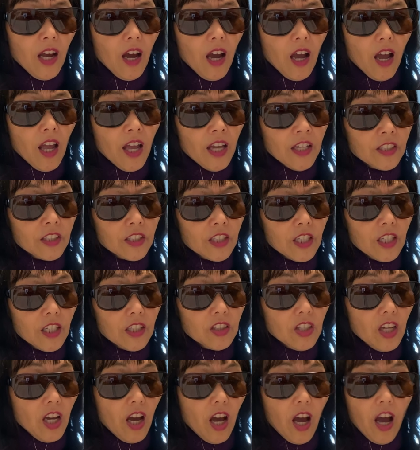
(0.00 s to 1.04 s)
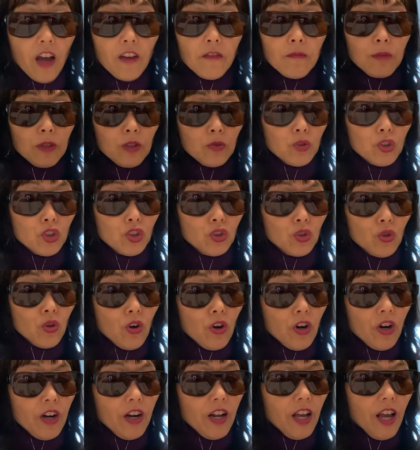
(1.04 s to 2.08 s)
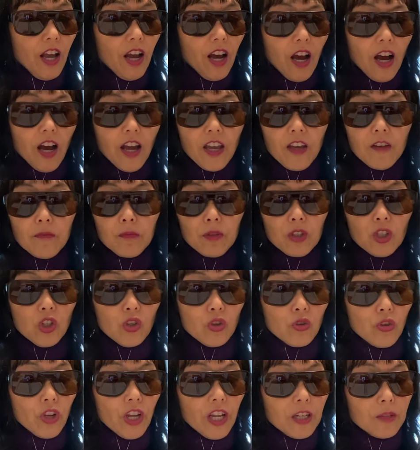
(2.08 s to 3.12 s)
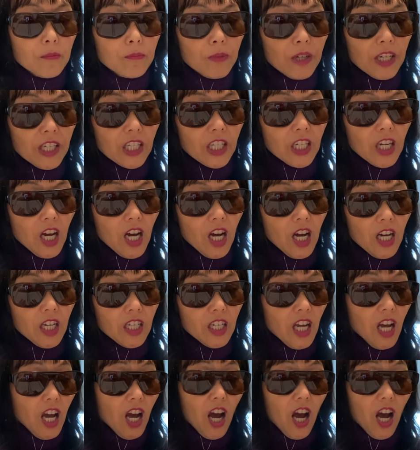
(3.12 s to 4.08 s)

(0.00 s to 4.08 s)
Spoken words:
And I've been restored. I have been created by God.